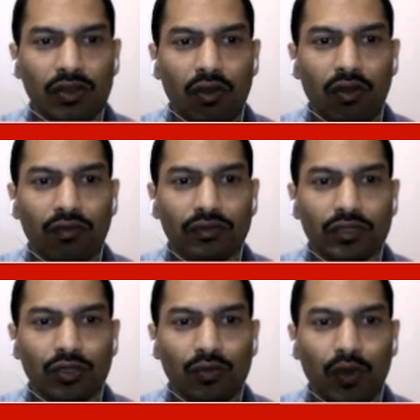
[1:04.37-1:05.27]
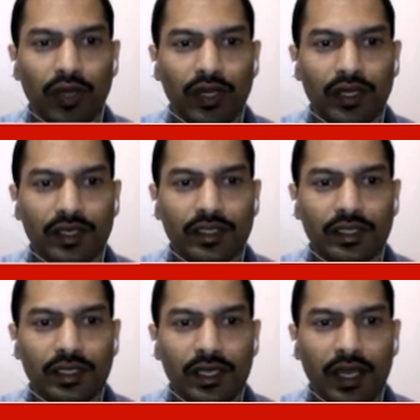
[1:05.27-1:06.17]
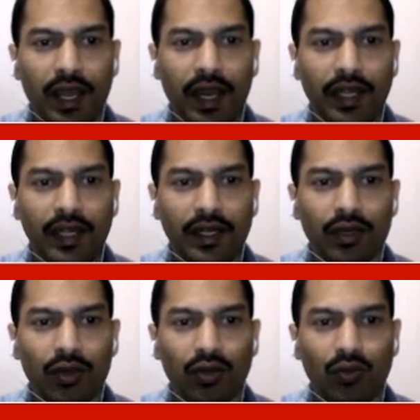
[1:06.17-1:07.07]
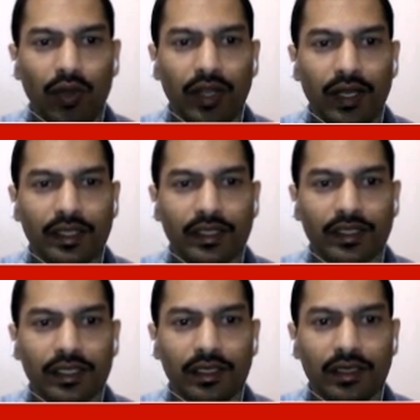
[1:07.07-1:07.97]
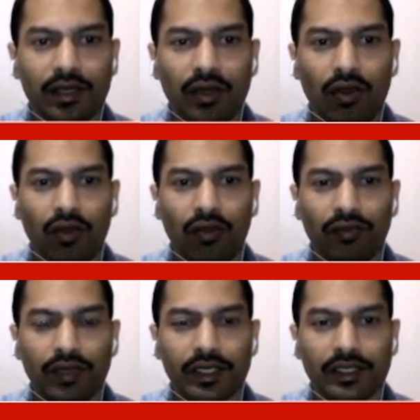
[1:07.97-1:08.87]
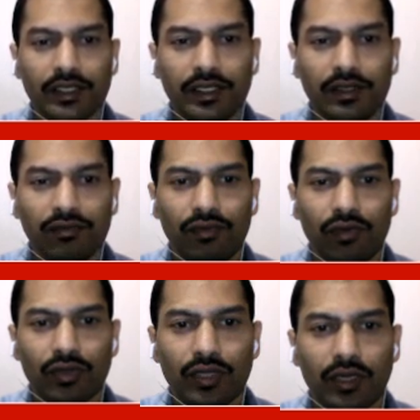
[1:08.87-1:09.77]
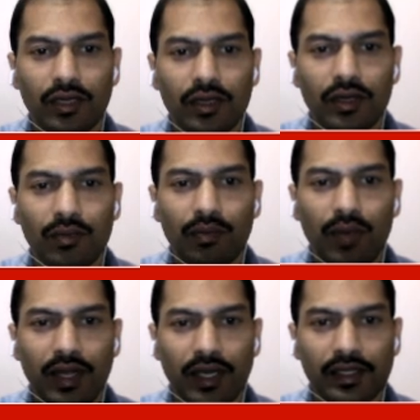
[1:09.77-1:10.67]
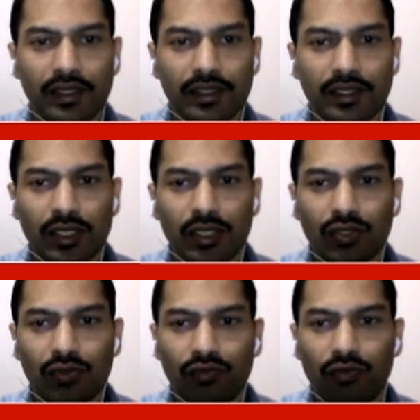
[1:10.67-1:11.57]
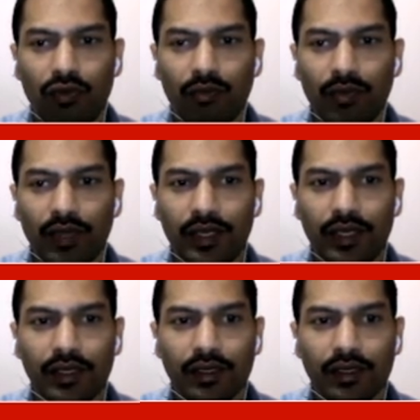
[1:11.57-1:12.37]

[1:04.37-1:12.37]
of zero point energy and non-quantization of energy for the particles. So from here,